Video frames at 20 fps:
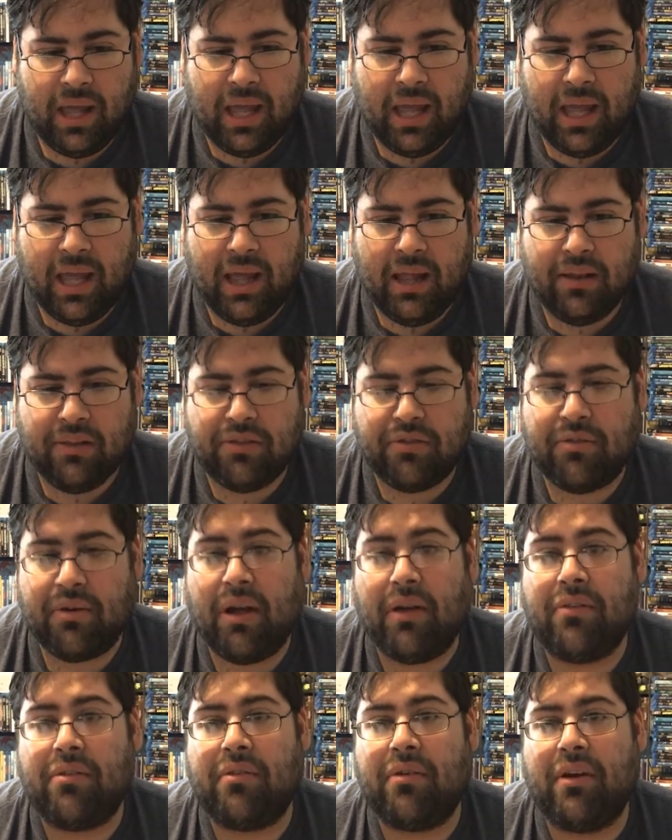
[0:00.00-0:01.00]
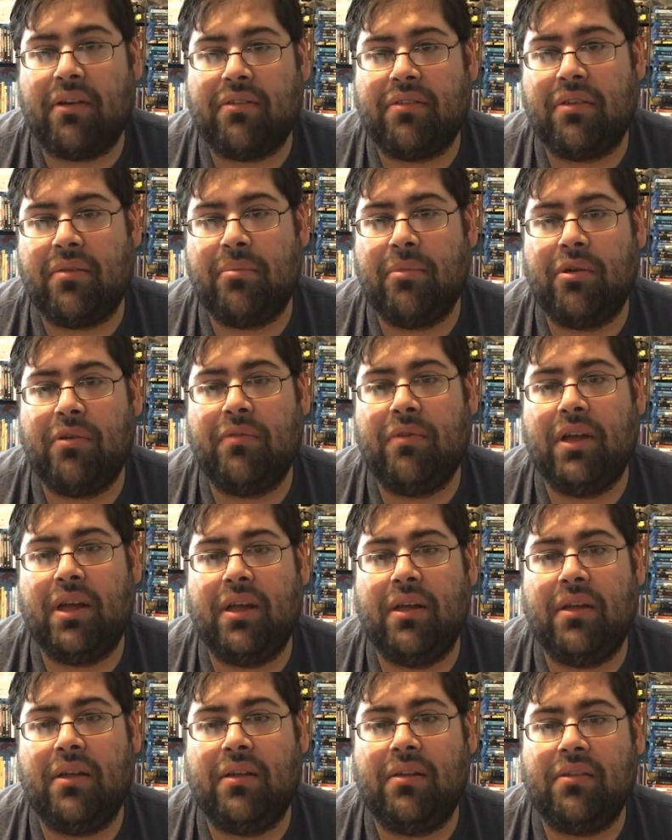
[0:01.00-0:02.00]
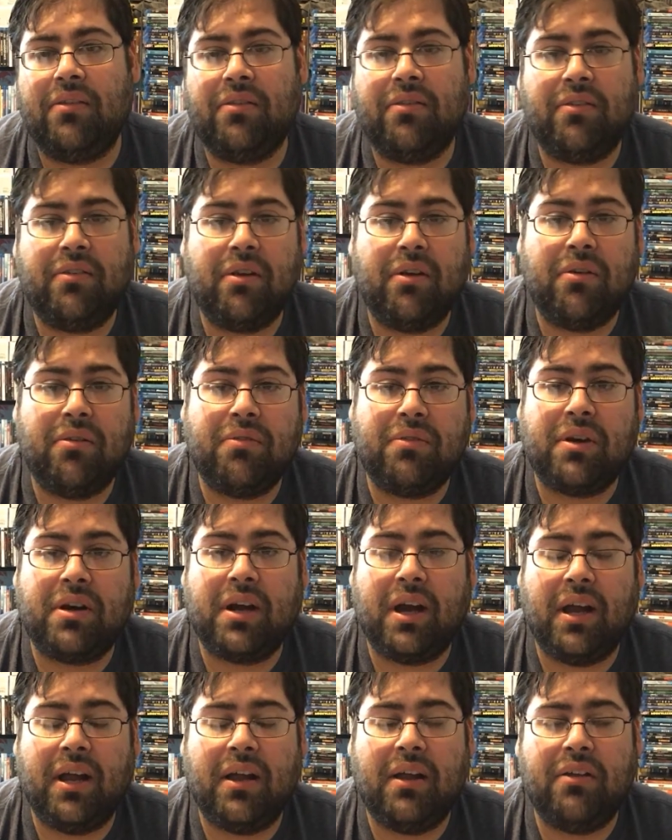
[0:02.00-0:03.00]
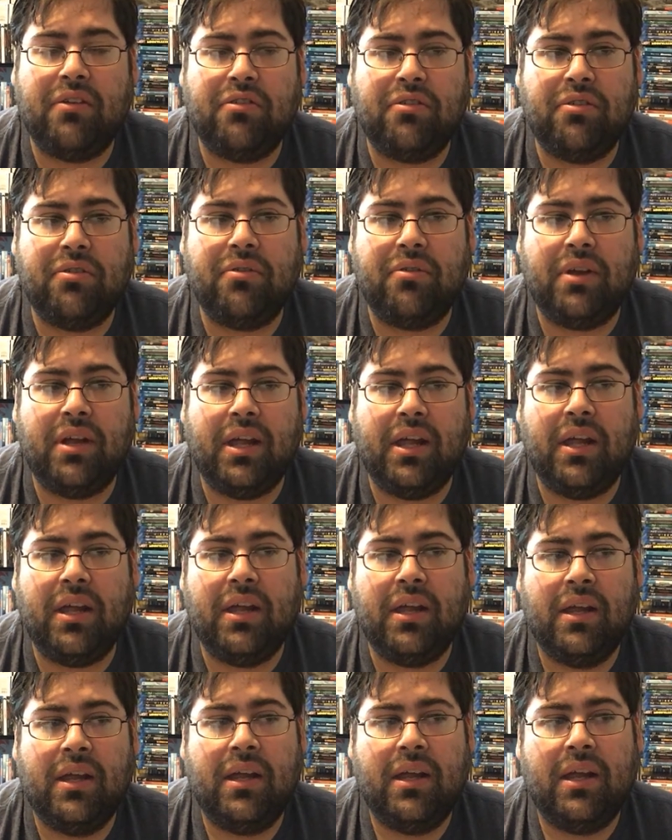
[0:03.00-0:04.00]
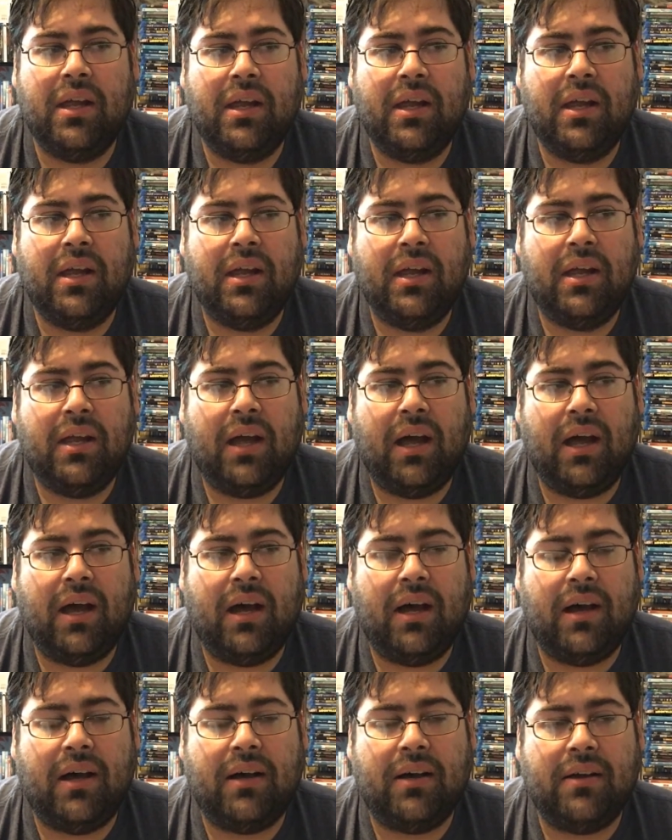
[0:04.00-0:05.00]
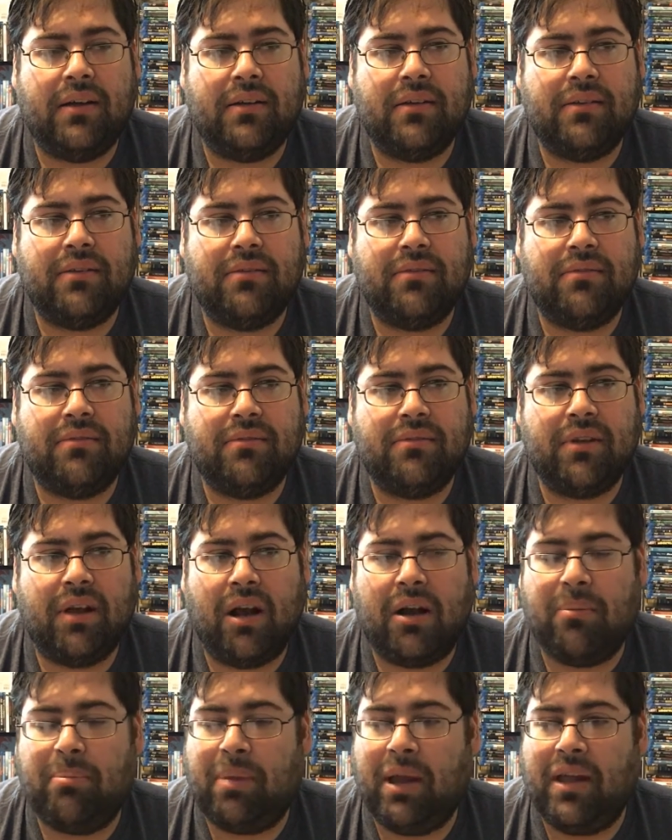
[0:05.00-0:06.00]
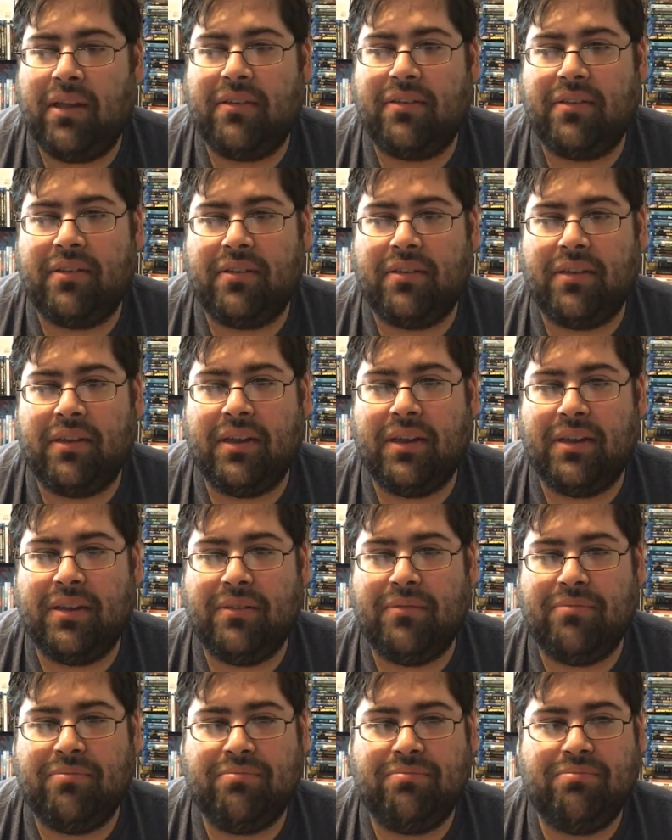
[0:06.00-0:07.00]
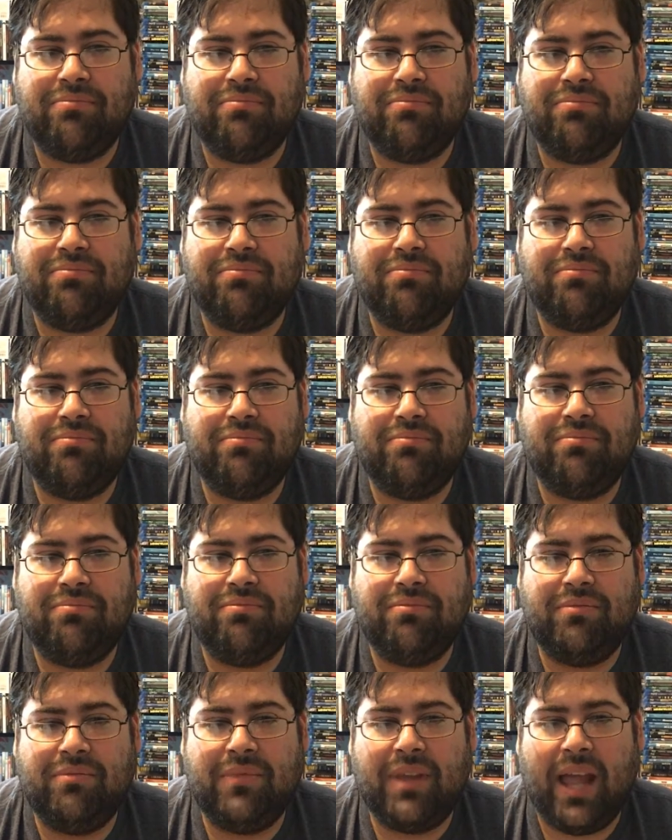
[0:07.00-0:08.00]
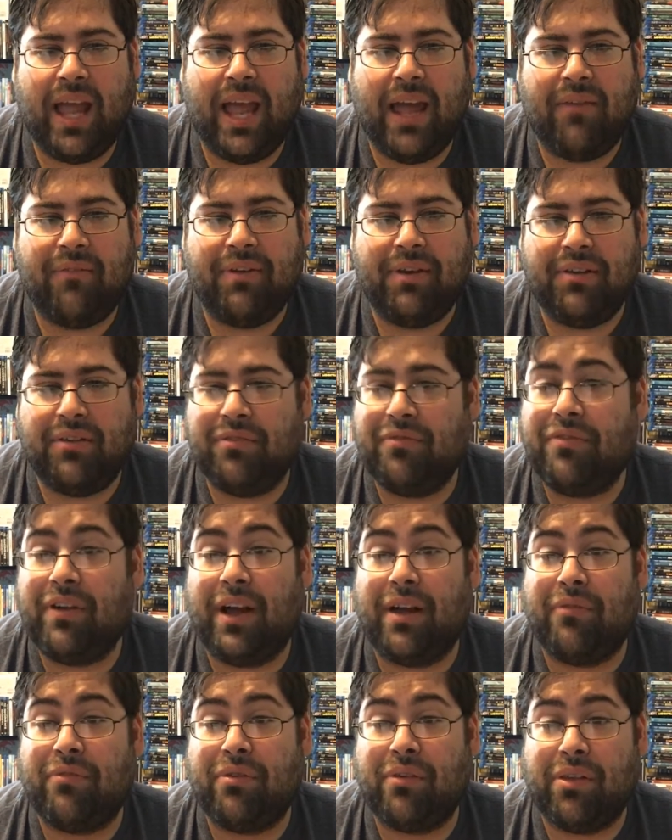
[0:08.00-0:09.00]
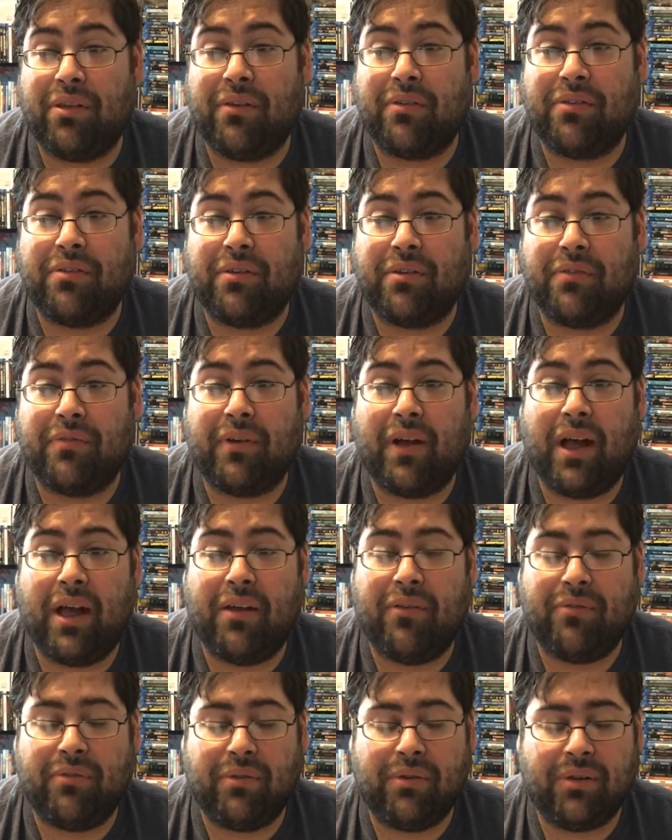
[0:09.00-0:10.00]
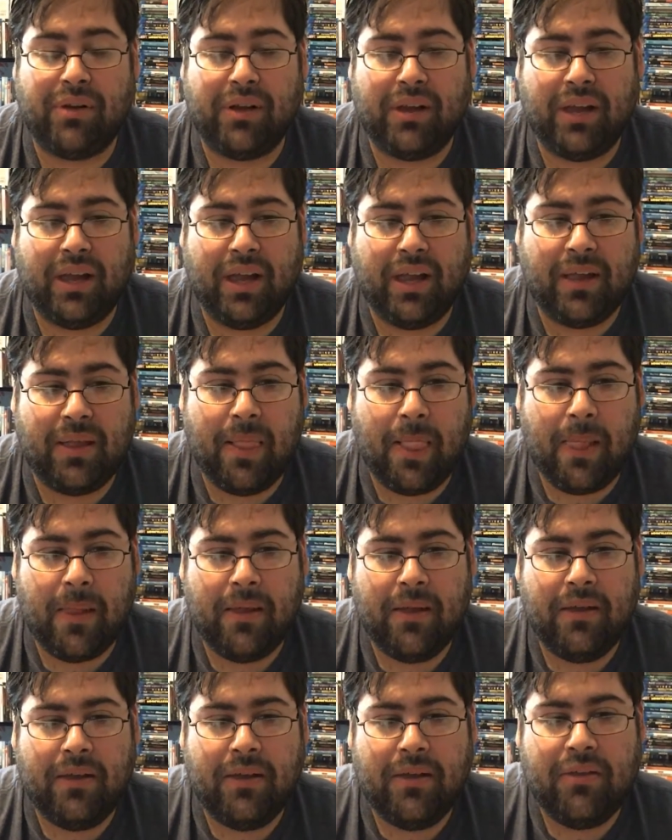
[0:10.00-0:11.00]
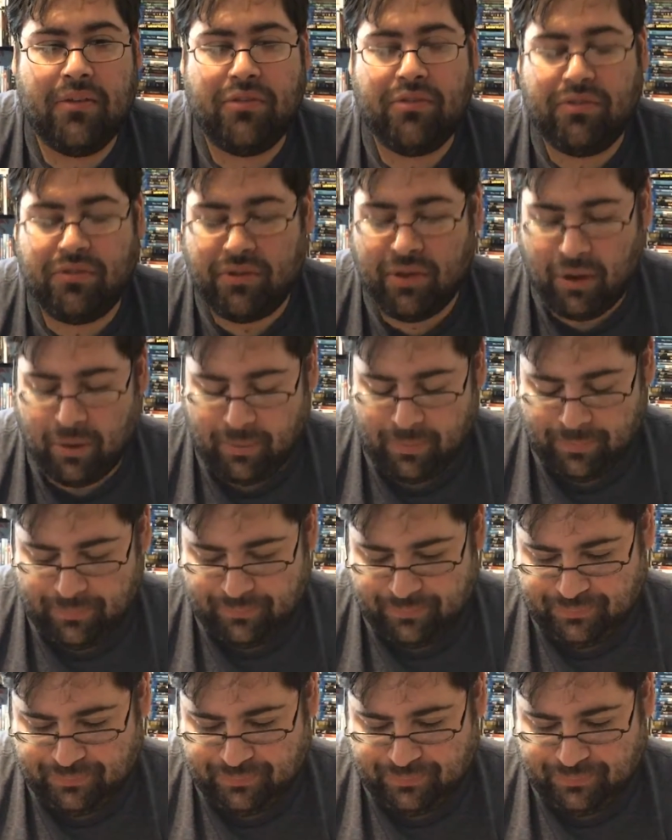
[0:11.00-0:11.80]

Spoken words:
And throughout the rest of the movie, Stover and Judy are basically having to fight for their survival. So,